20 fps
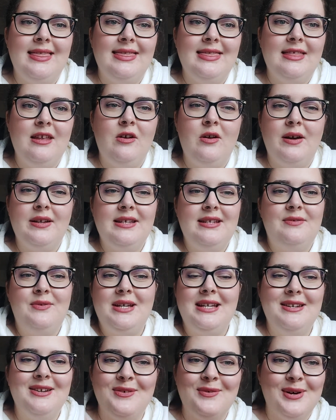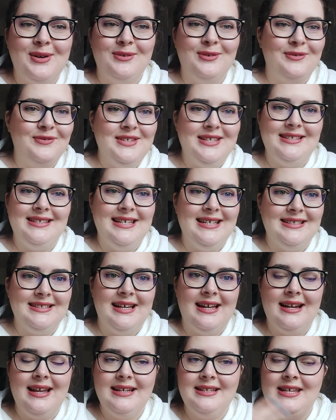I didn't really know what all of these things
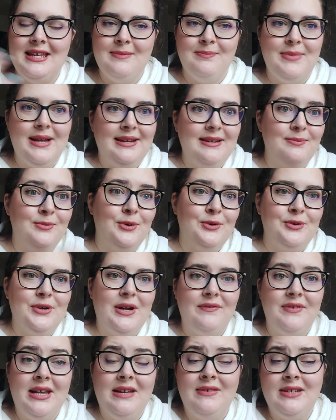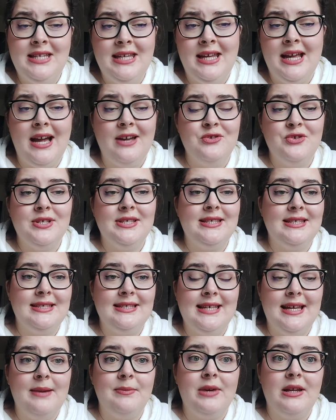are, like the implant, the bone graft and everything, I just
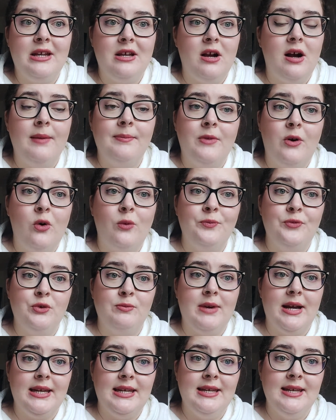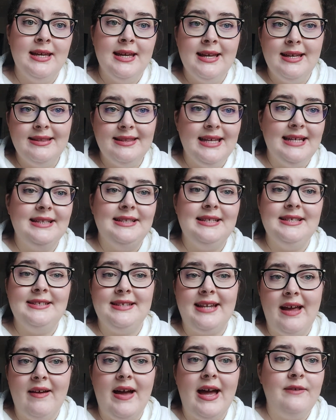said I'm gonna come home to my dentist that
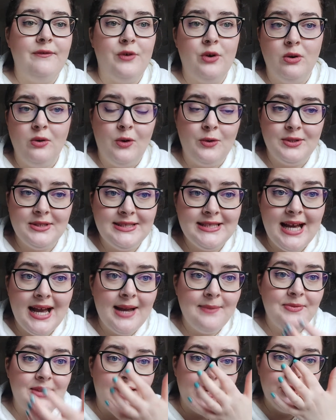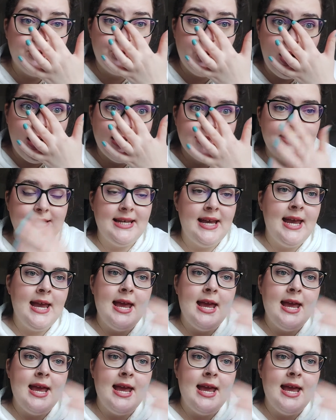I had for a long time, that I trust,